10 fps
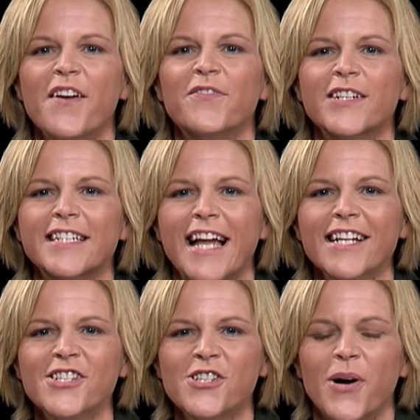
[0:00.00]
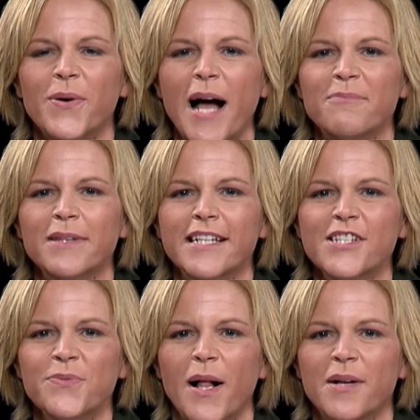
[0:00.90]
For tonight's show, I'm
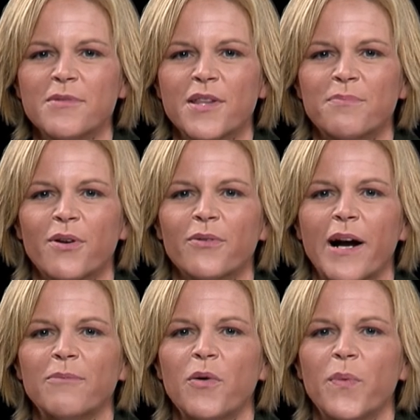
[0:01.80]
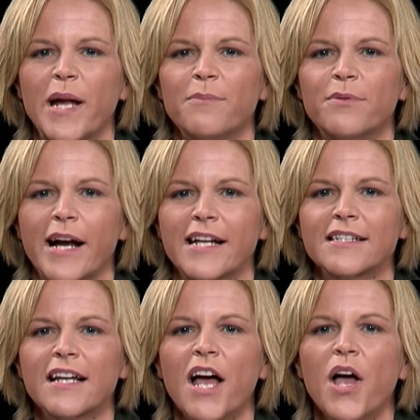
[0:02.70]
pleased to welcome to the program Wayne
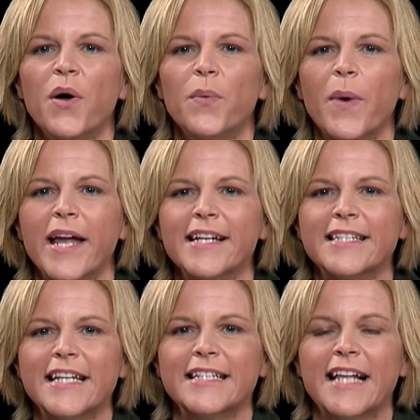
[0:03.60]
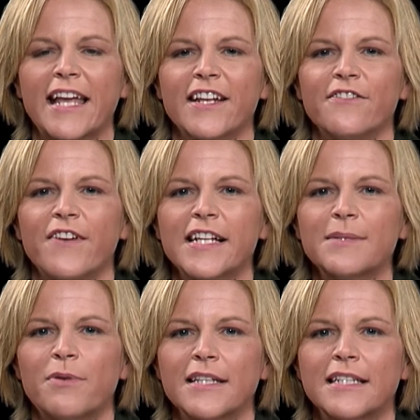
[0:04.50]
Brandt. Wayne is the Executive
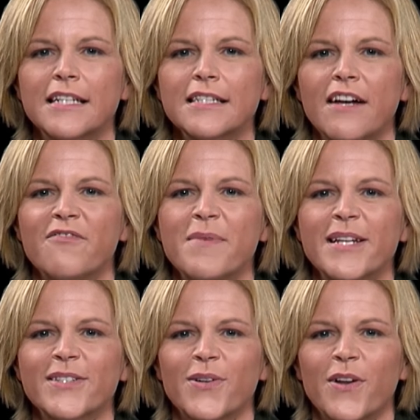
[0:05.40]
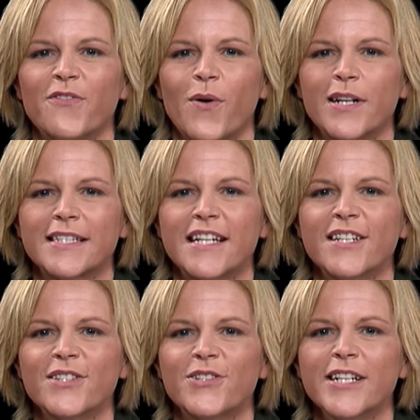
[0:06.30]
Vice President of Minnesota Forest
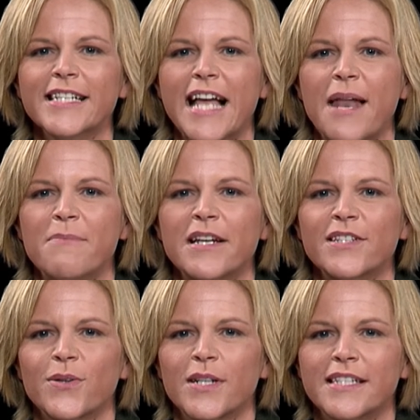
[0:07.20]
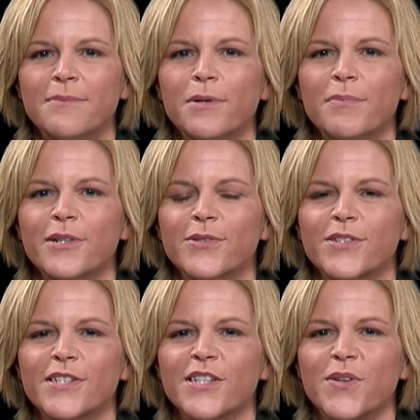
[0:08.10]
Industries and Minnesota Timber
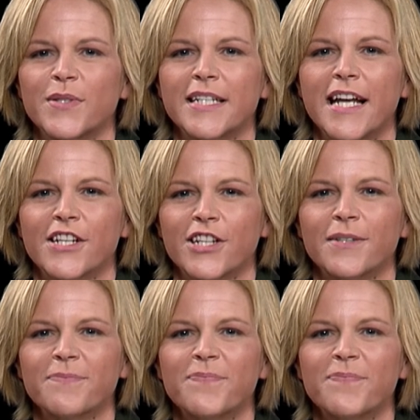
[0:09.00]
Producers Association.